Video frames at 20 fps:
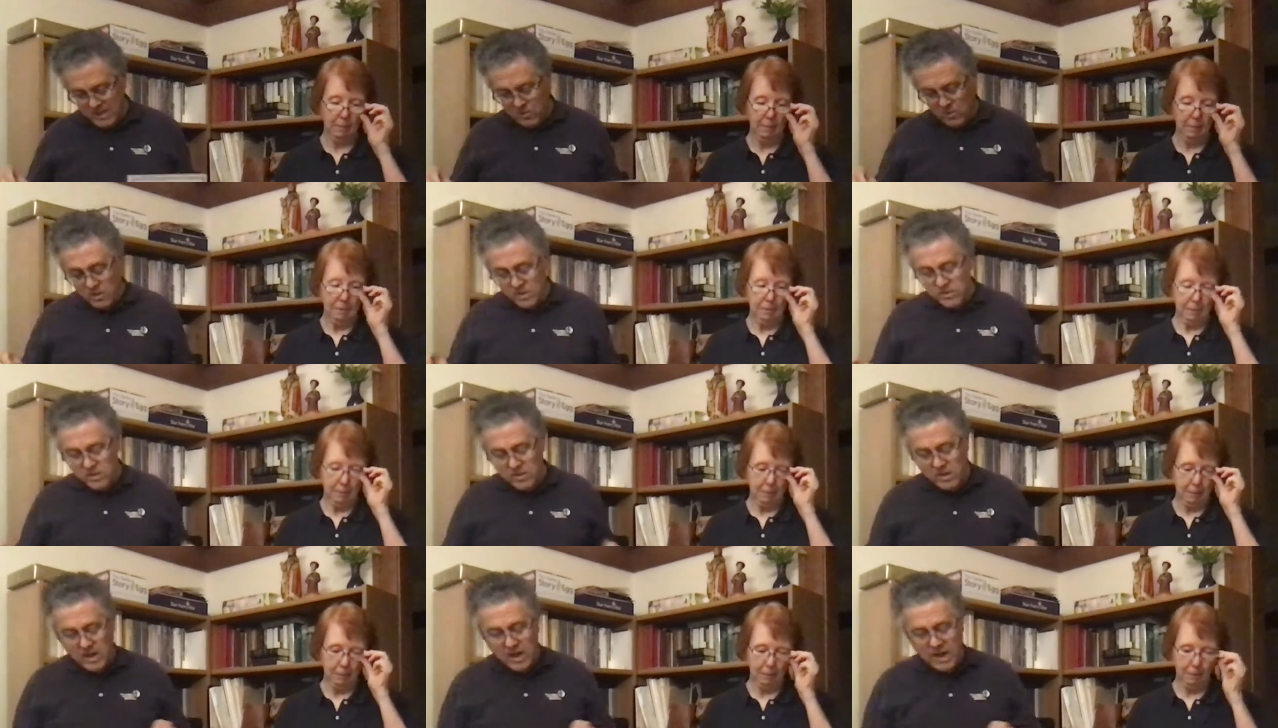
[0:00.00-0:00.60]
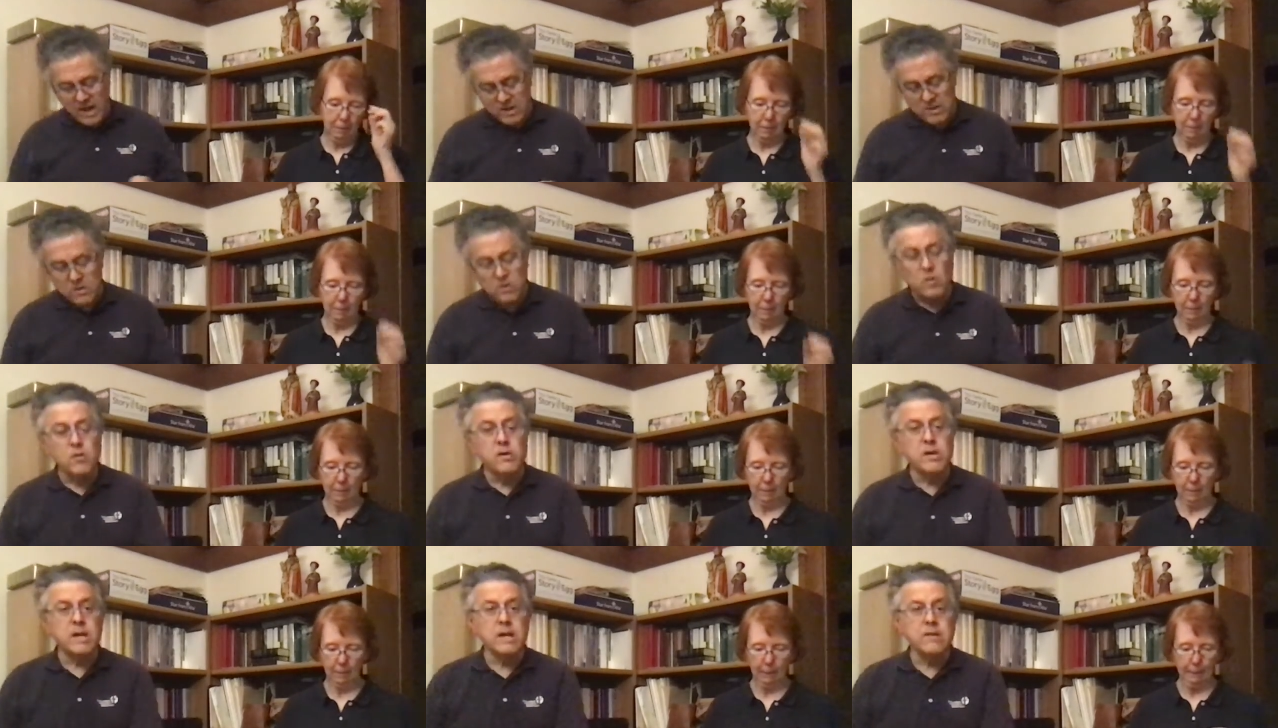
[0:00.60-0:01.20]
Speaker 1: Once again,
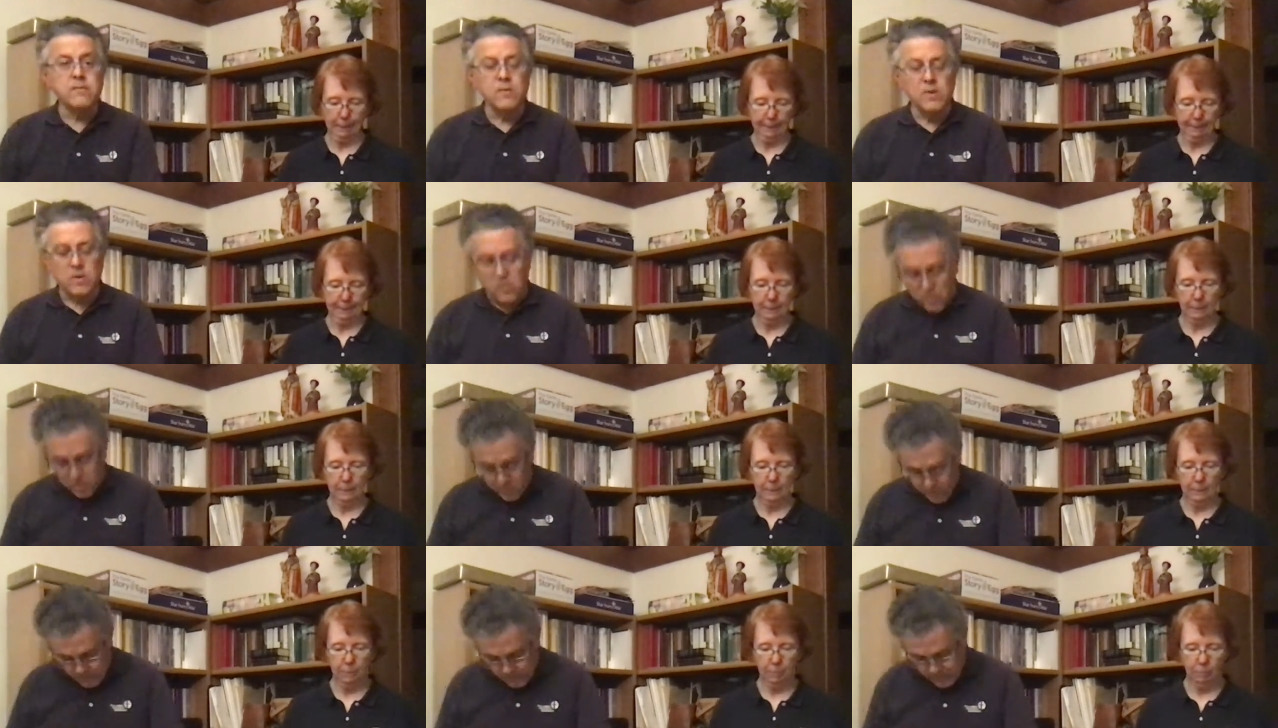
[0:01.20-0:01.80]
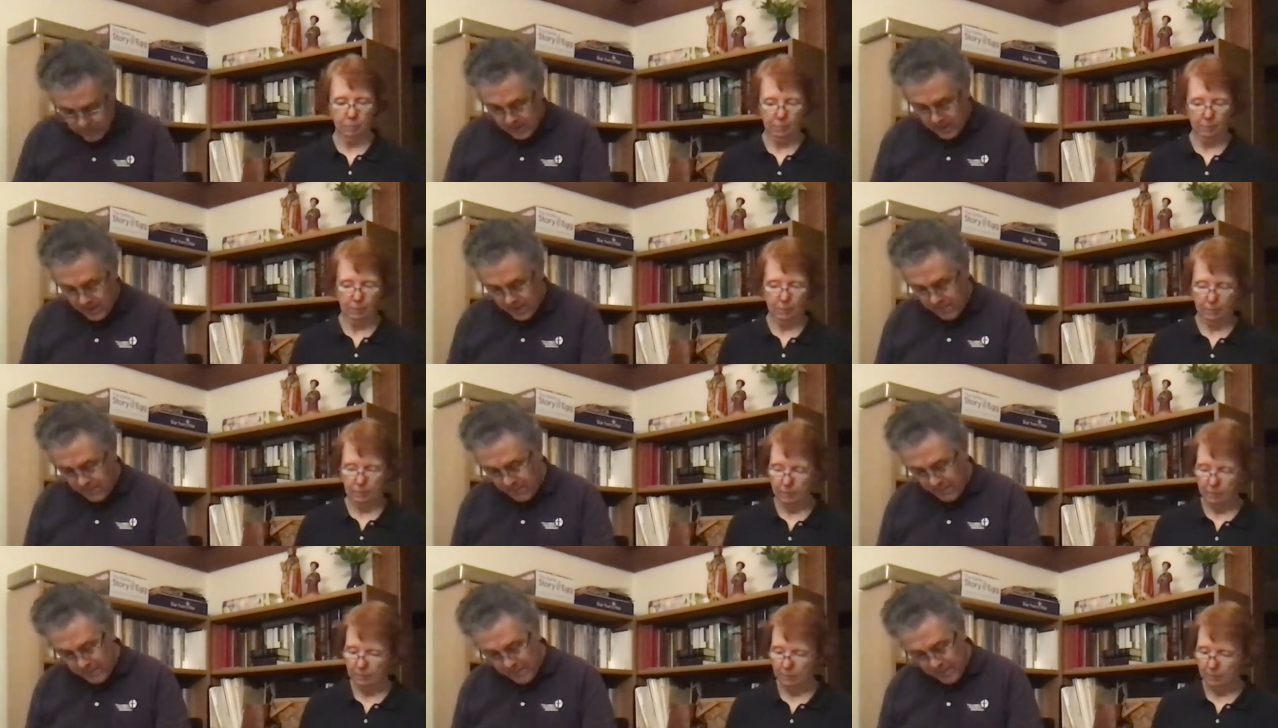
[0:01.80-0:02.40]
you'll need the glue
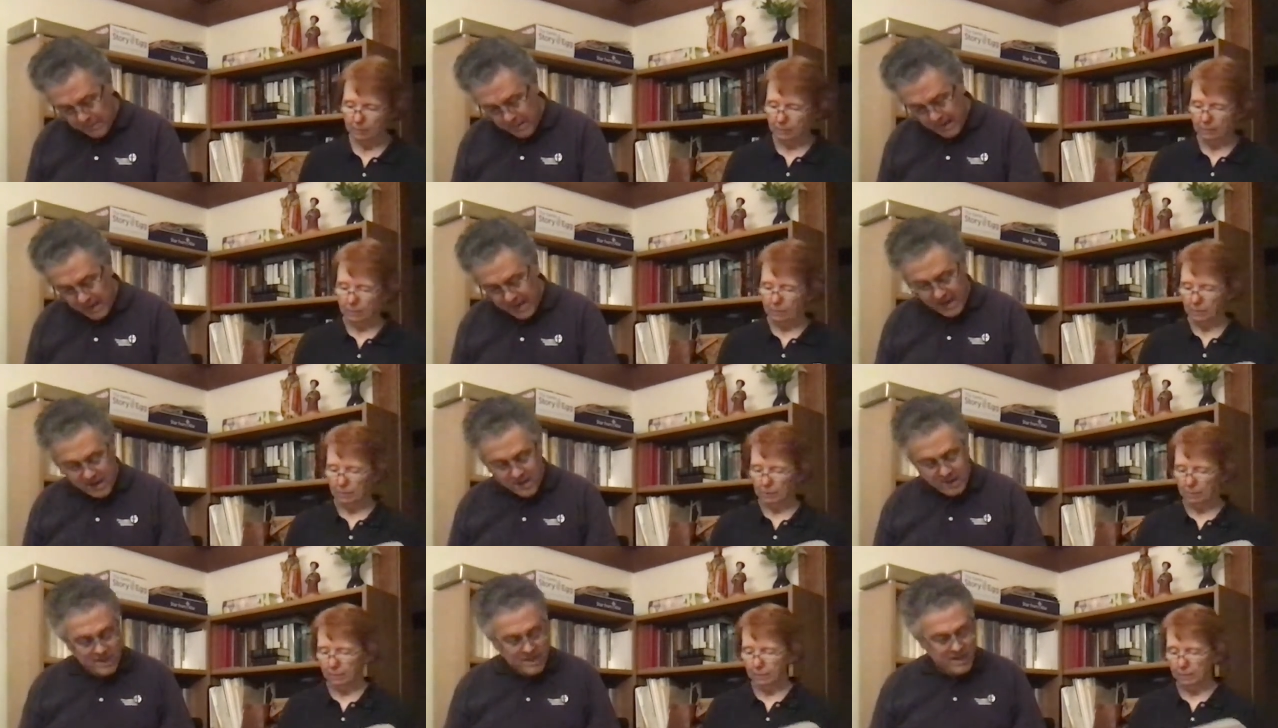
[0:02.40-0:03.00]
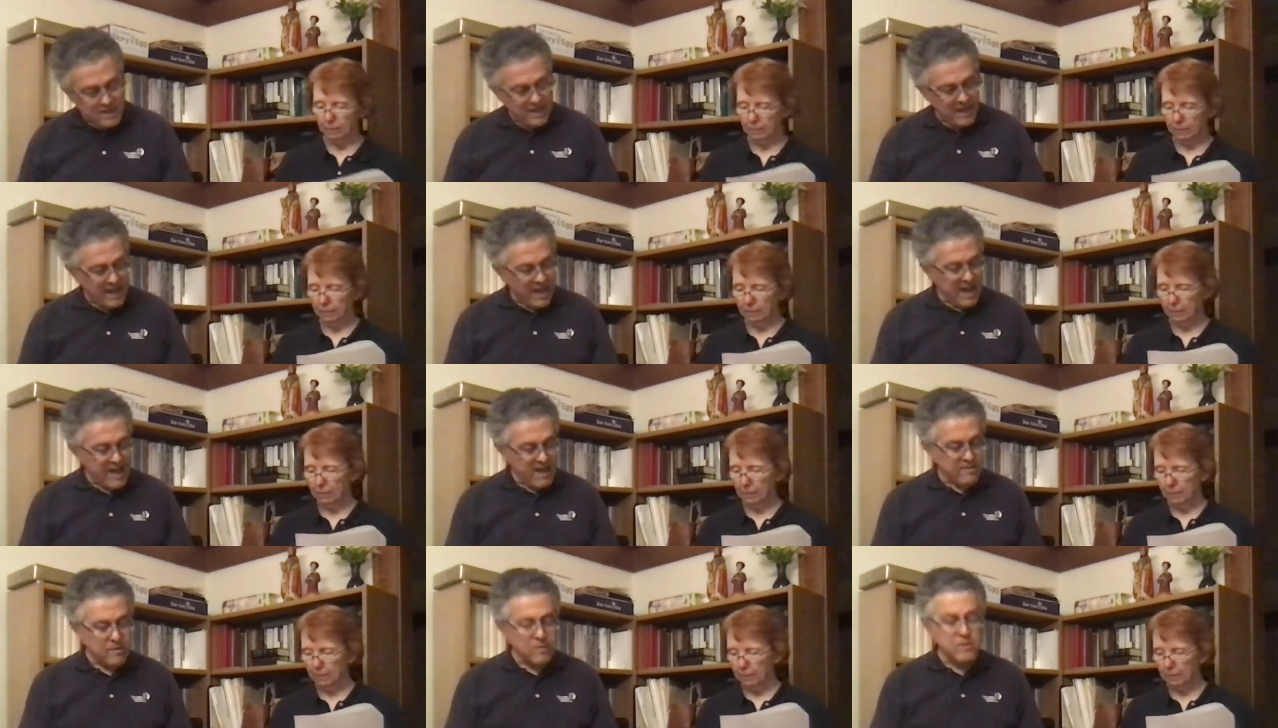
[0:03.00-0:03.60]
stick from the bag
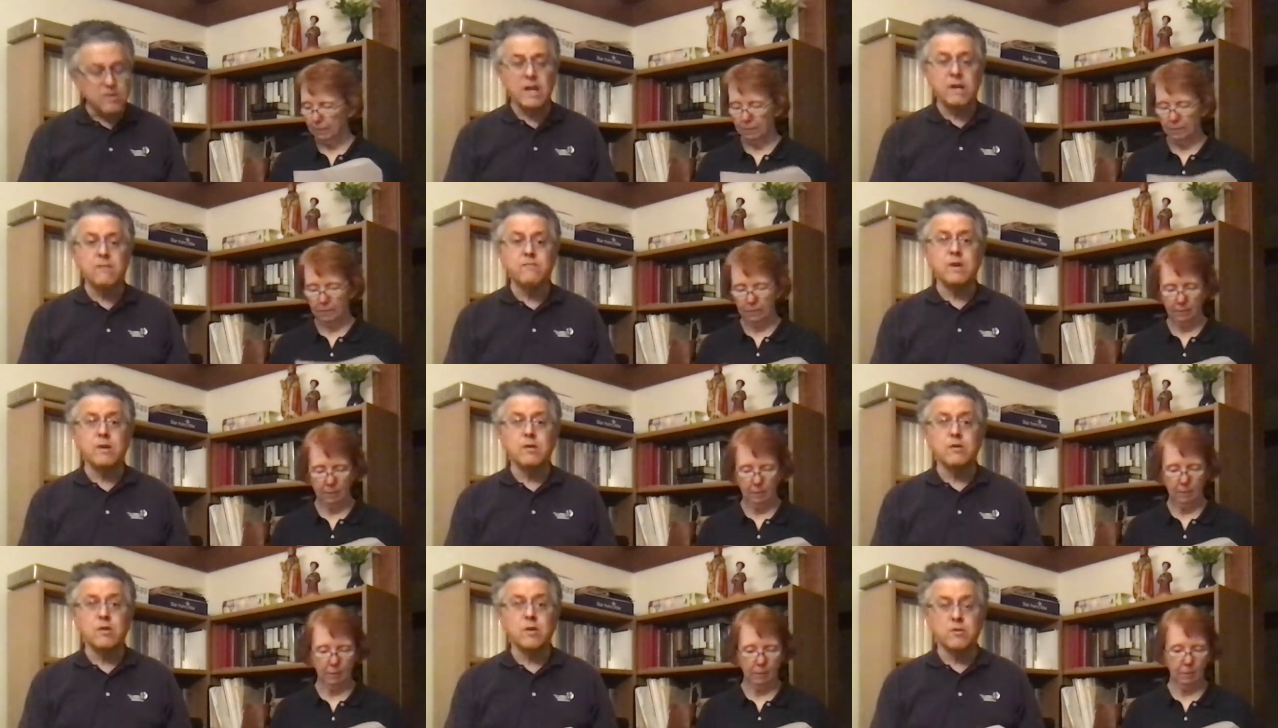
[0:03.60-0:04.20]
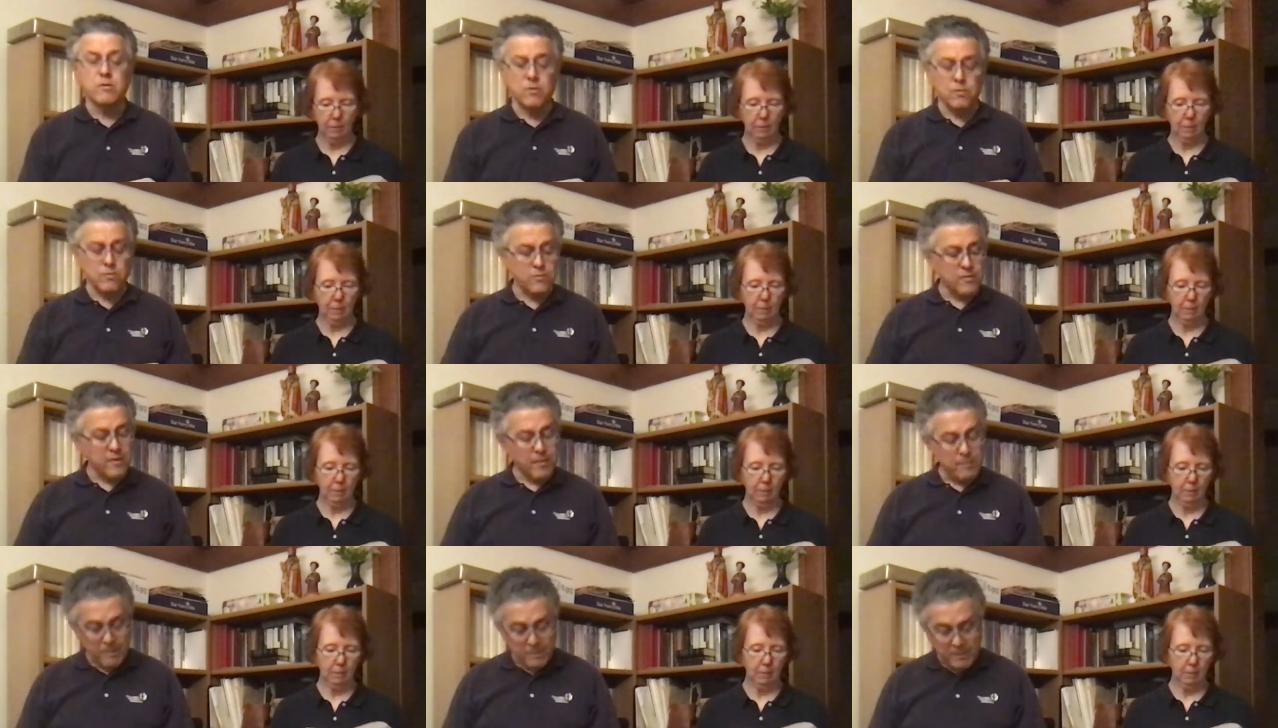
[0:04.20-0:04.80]
and the safety scissors
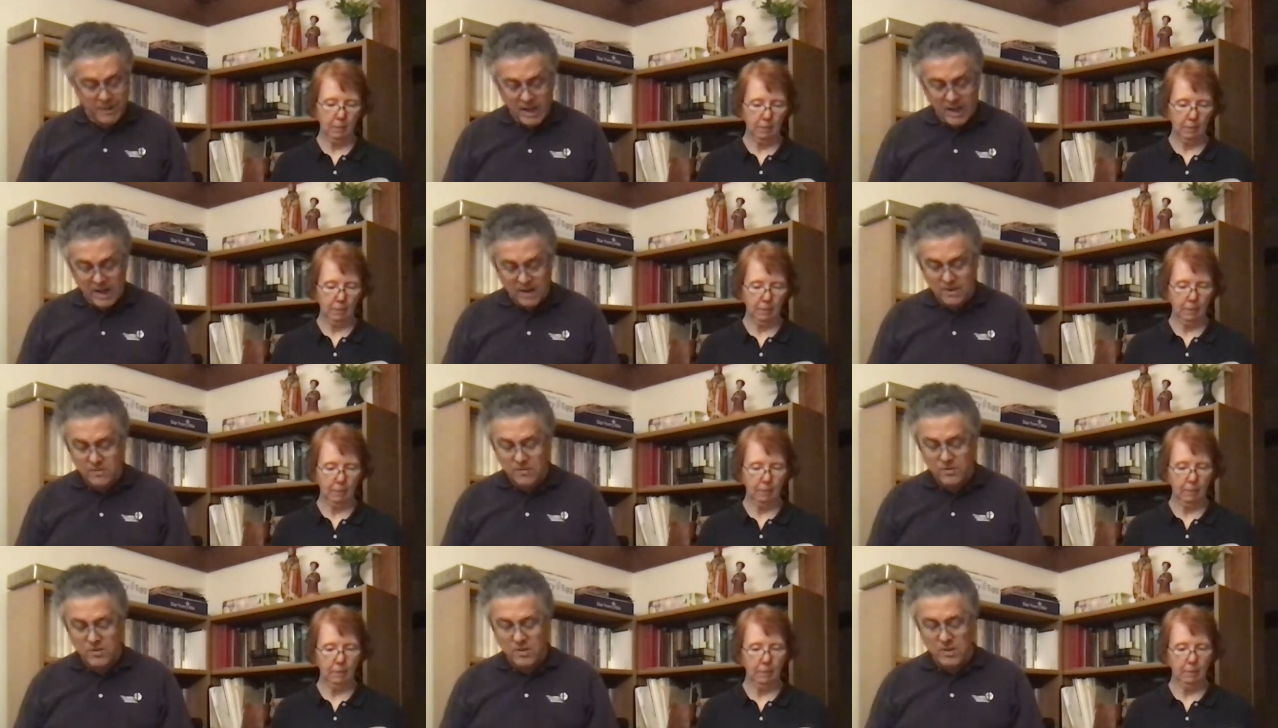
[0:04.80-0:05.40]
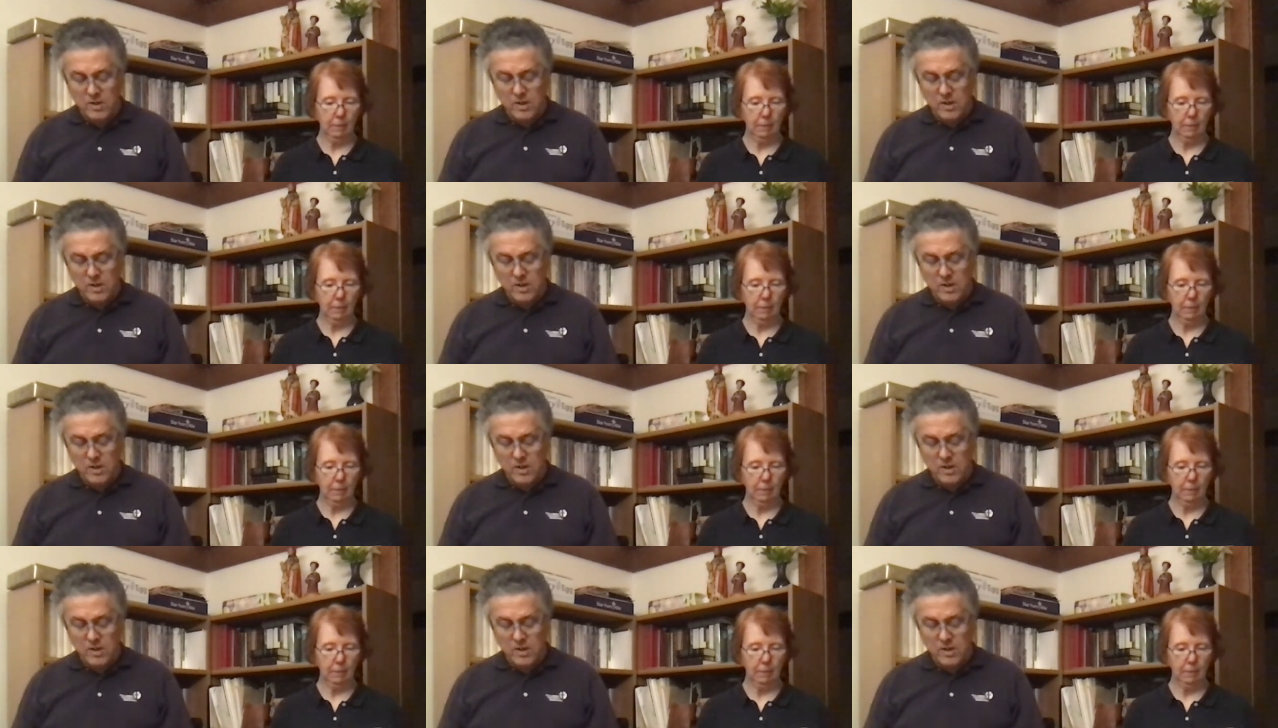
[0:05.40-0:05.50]
from the box.